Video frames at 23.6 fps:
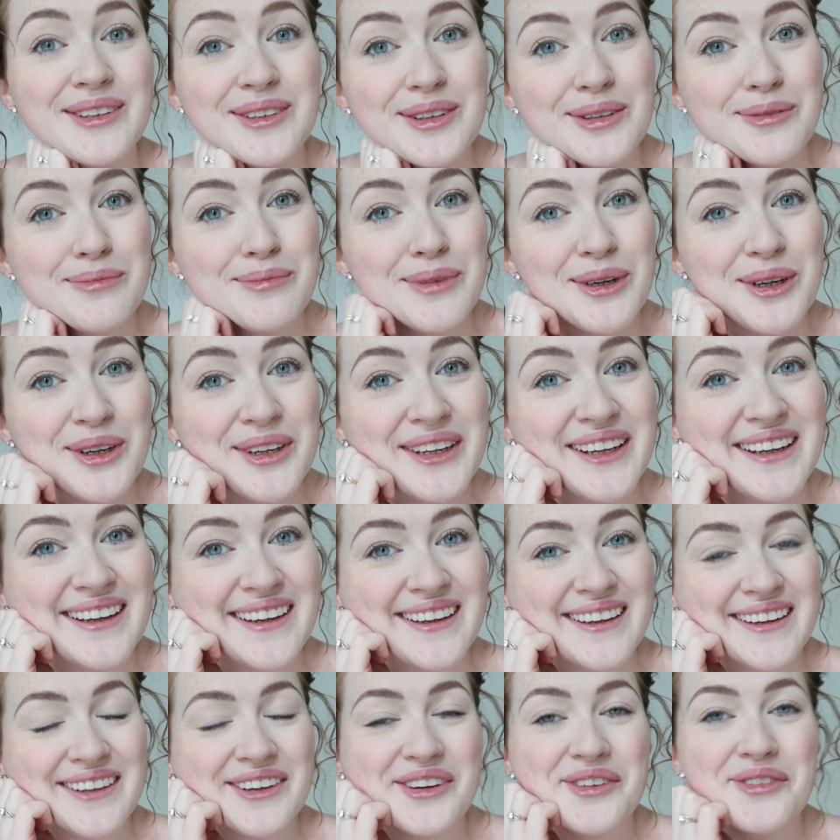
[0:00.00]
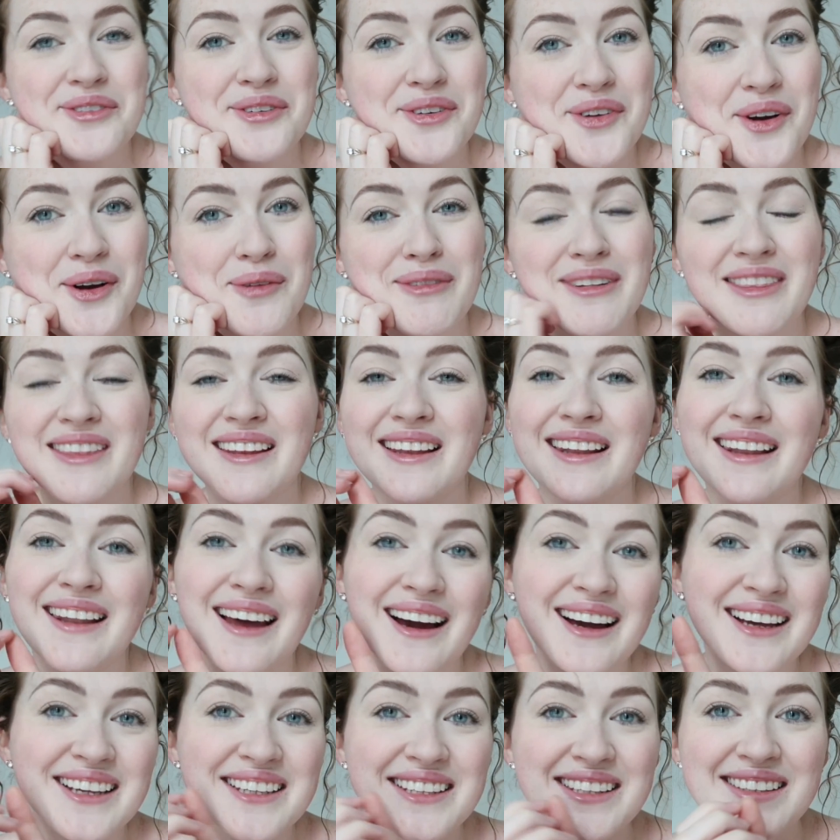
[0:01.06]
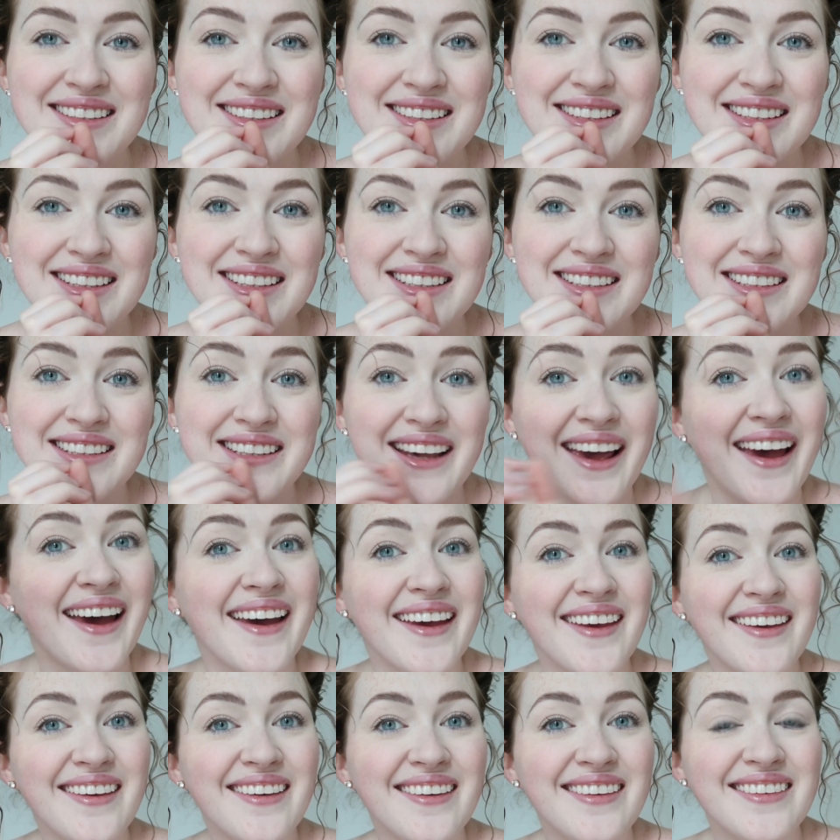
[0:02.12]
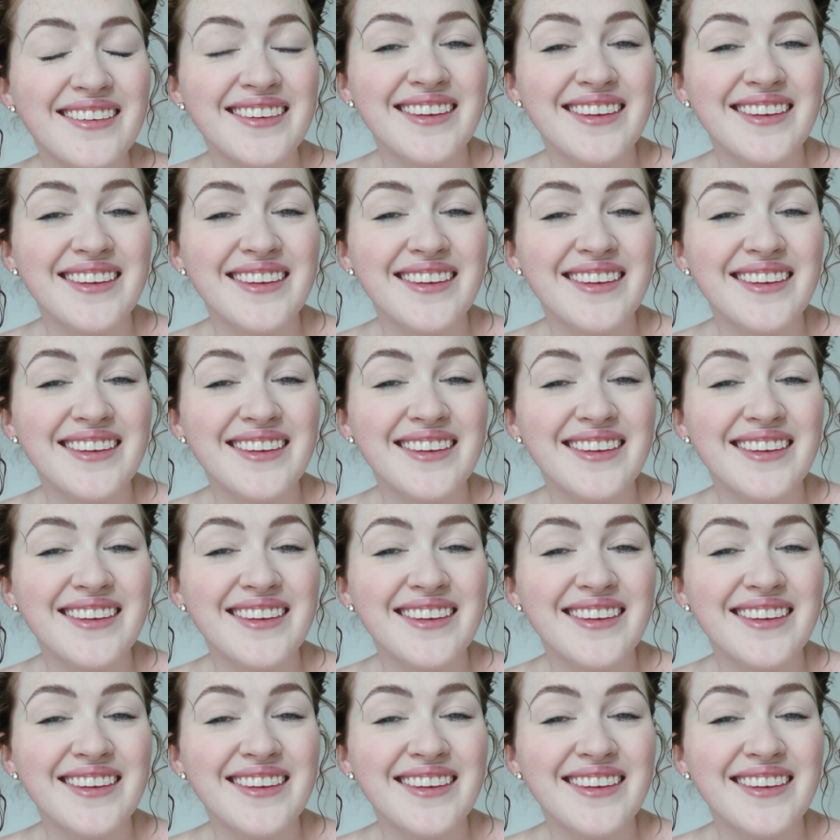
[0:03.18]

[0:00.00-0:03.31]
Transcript: Good morning from the last day